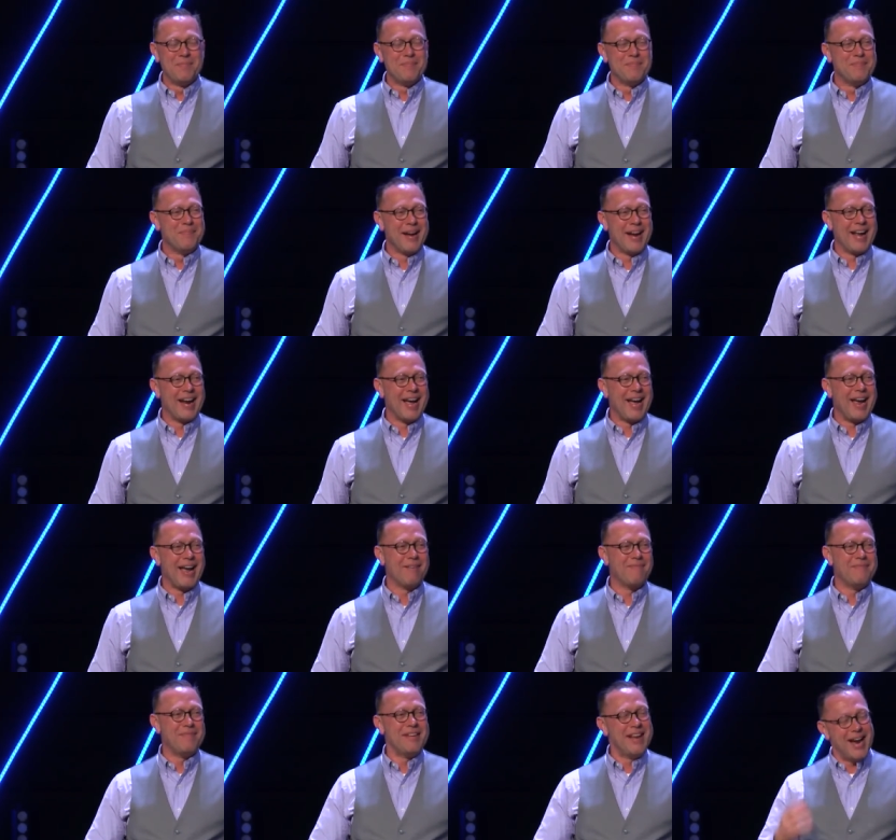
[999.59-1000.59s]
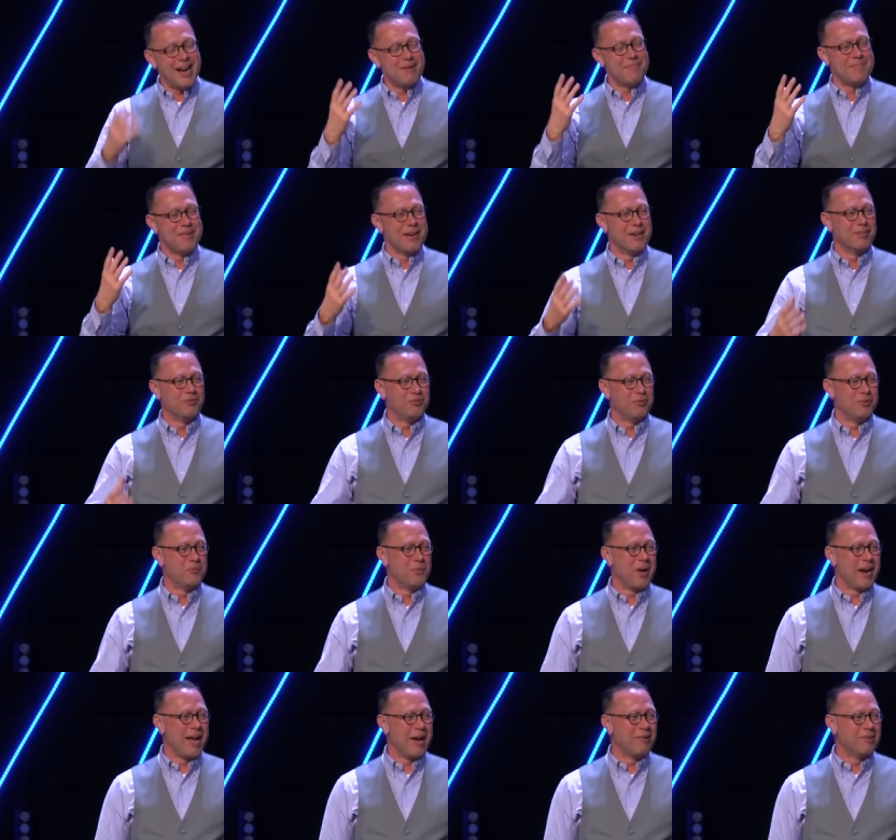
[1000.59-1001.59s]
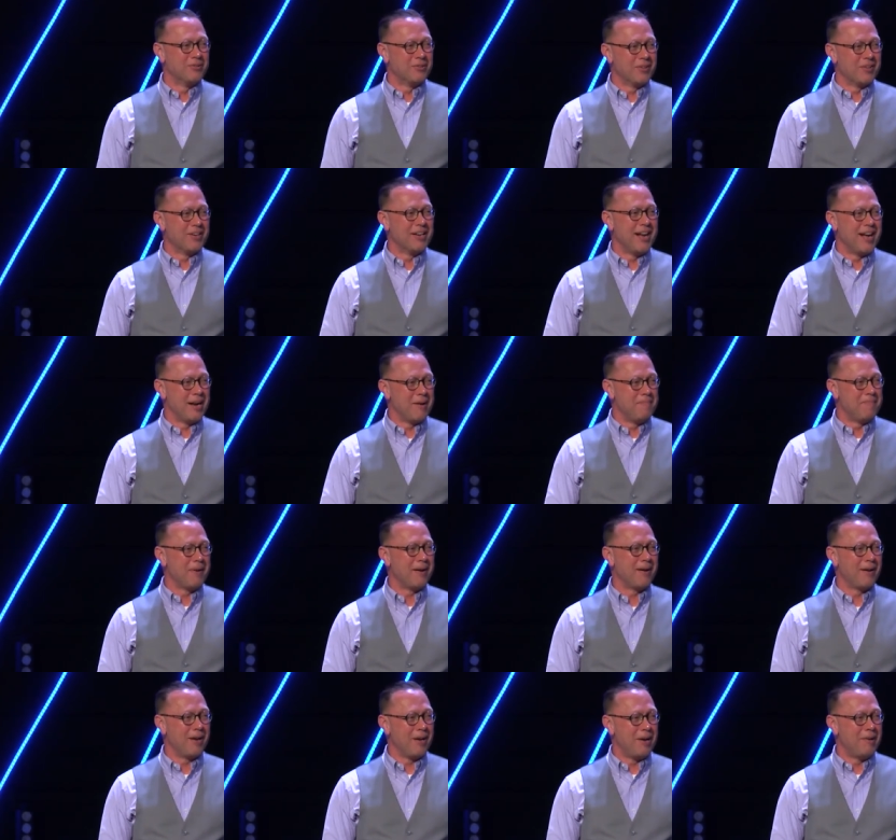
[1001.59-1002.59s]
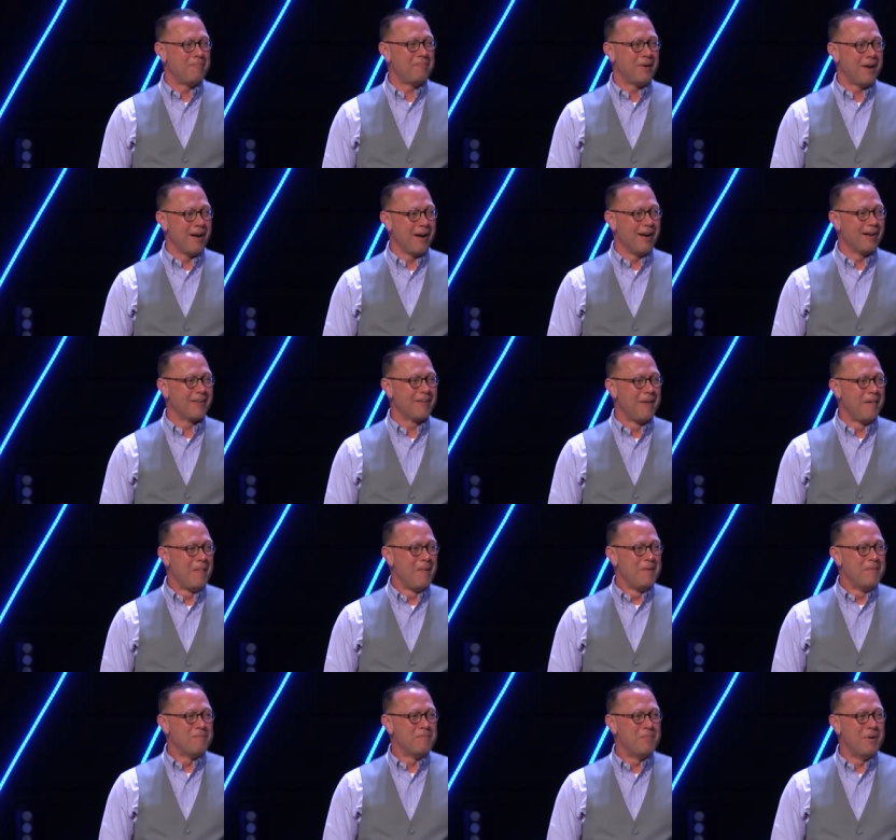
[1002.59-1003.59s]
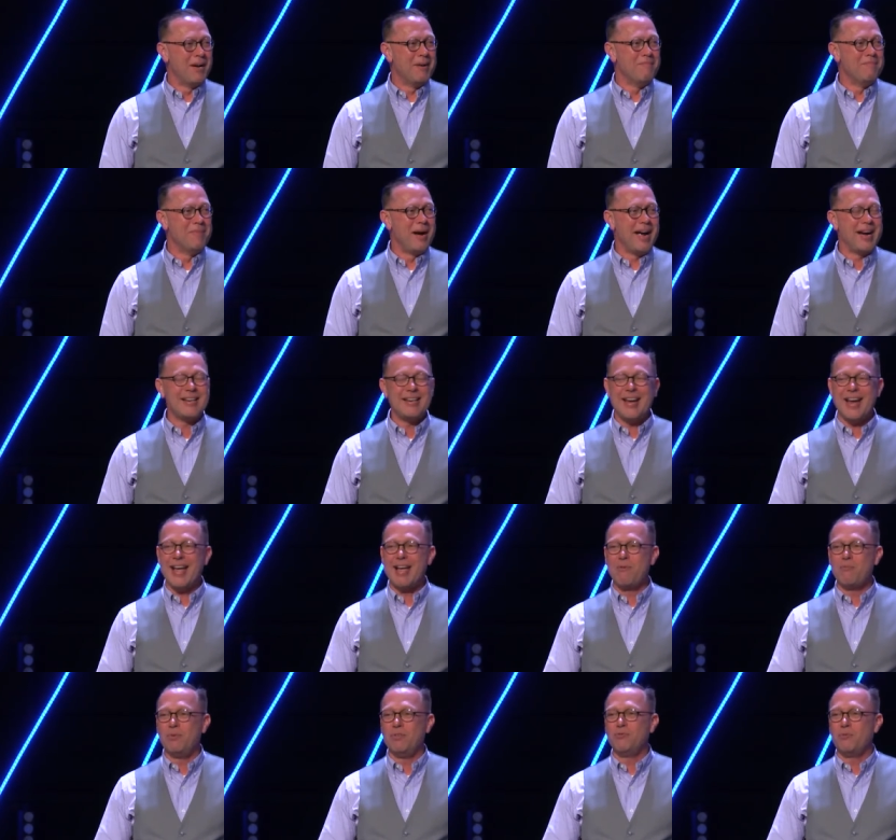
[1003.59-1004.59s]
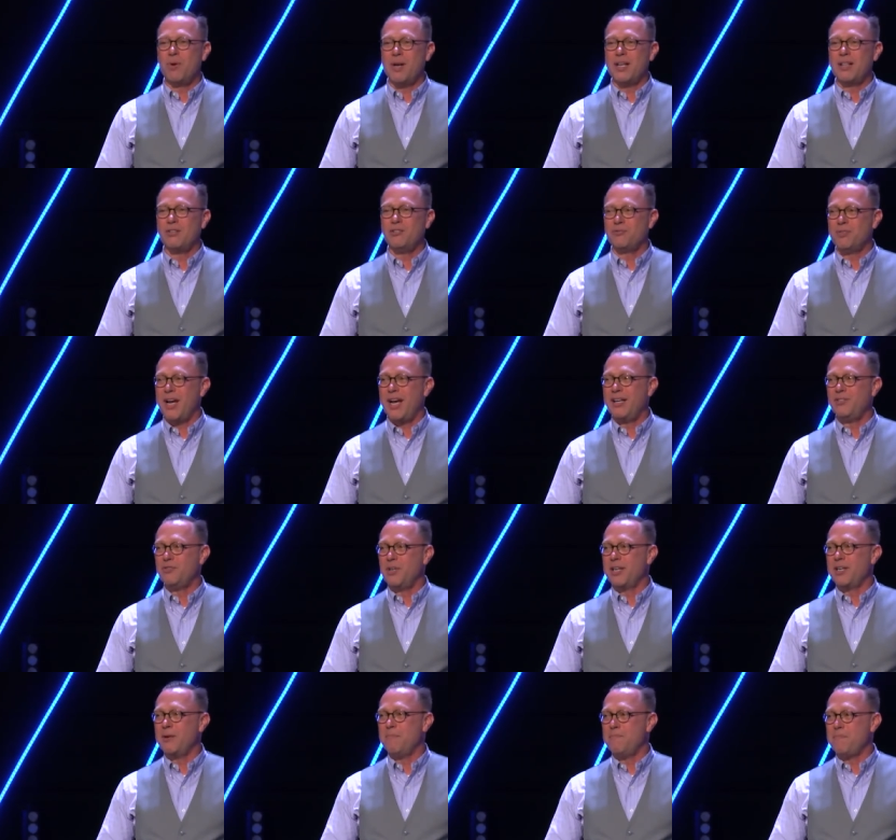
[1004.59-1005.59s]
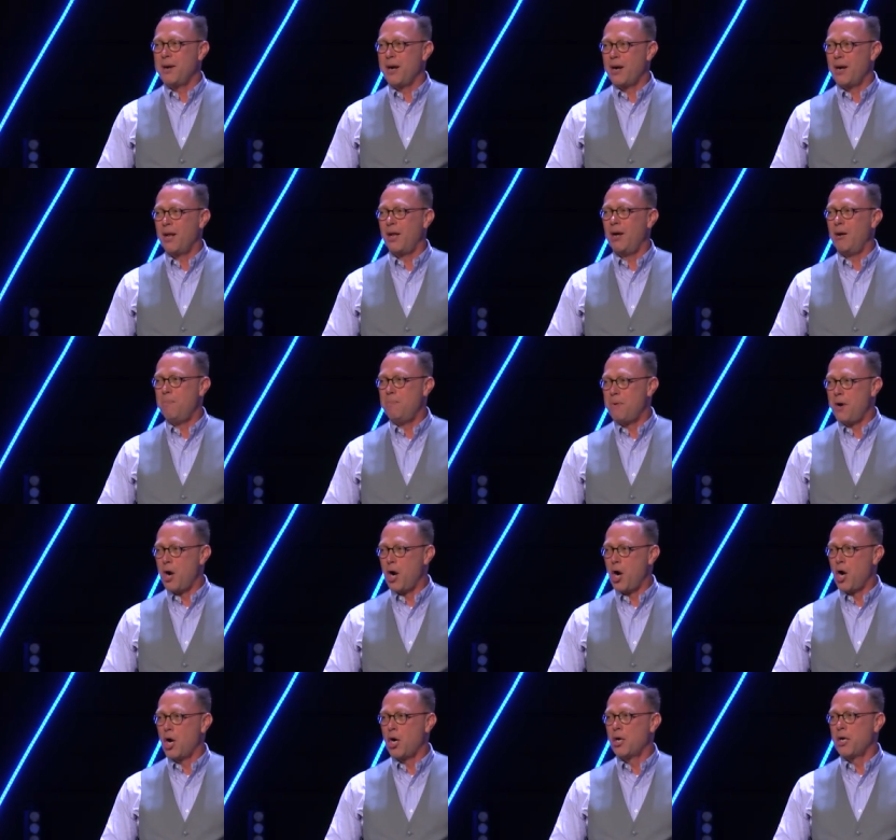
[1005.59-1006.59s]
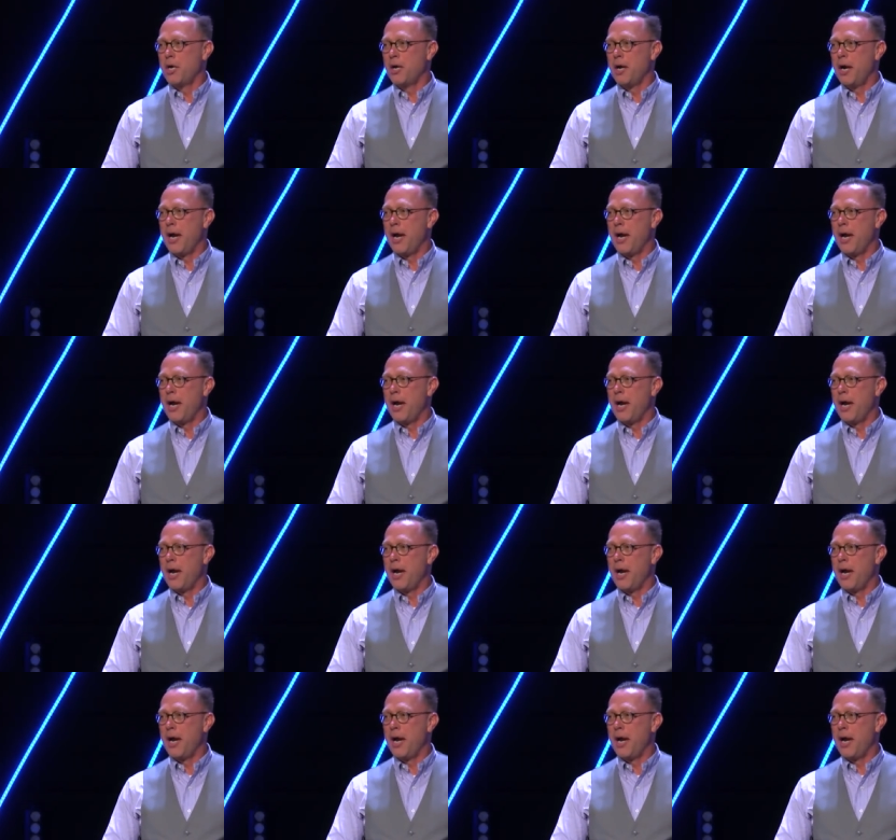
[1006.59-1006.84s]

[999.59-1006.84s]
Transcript: Man, I have nightmares of when I was learning how to parallel park. But my dad was one of those guys that could parallel park